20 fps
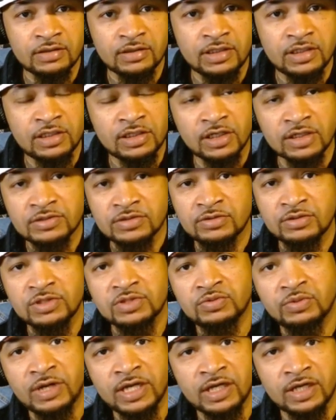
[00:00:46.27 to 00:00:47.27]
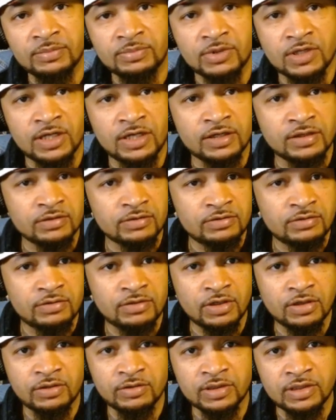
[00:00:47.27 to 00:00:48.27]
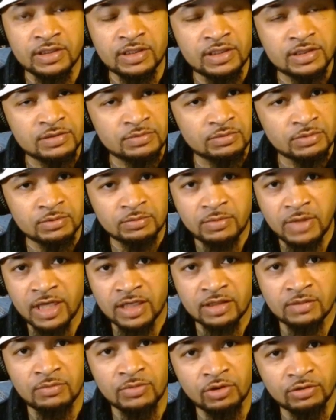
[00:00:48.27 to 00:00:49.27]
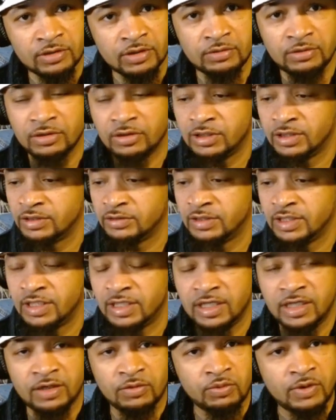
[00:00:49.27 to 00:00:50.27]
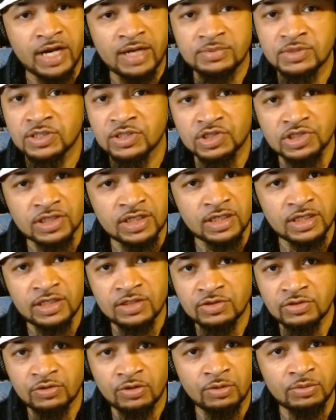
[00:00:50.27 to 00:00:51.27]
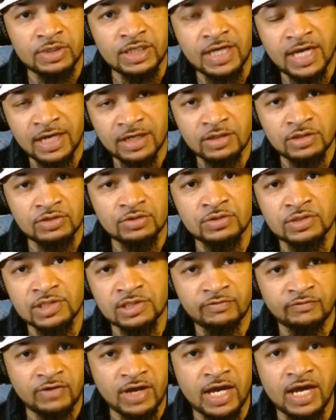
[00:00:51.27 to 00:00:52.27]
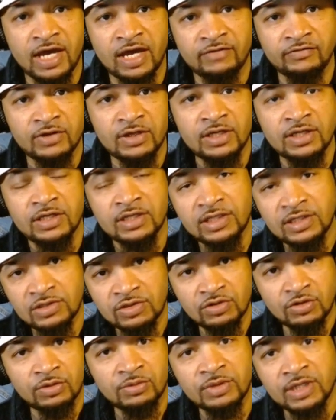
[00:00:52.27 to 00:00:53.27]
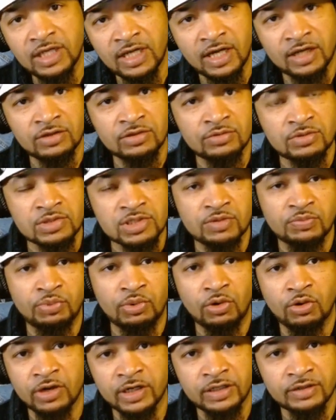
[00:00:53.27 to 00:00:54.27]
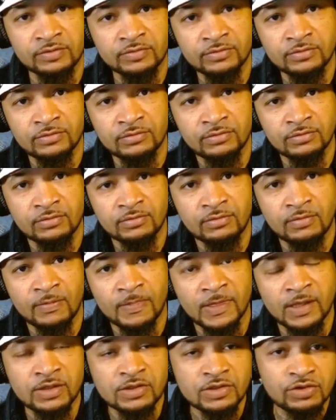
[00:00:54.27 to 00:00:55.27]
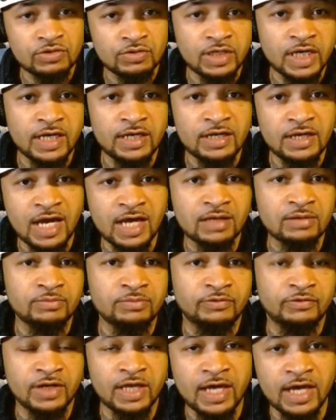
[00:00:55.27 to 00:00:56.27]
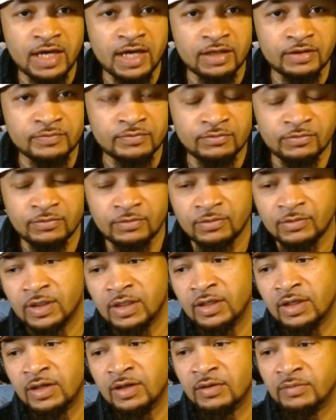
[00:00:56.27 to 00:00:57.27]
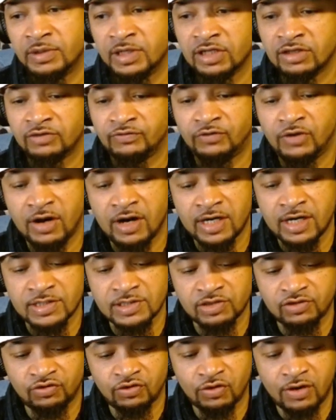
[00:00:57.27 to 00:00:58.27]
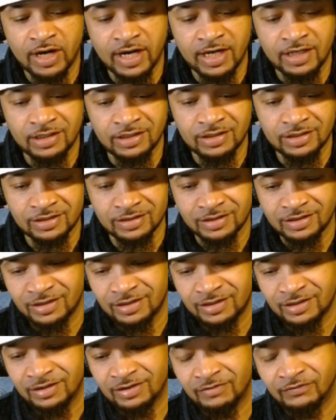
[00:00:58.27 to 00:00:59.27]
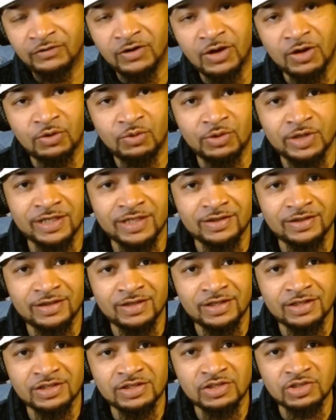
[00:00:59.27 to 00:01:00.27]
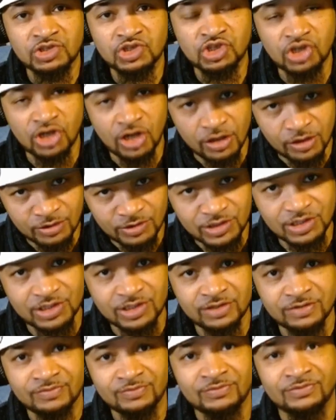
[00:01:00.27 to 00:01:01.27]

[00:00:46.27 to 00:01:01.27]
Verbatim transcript: He hustled his way up there. You know, he's making, you know, uh, raps and shit. He's doing what he got to do to survive. He's doing what he got to do to support. So you can't knock him for that. But as far as trying to fuck with church,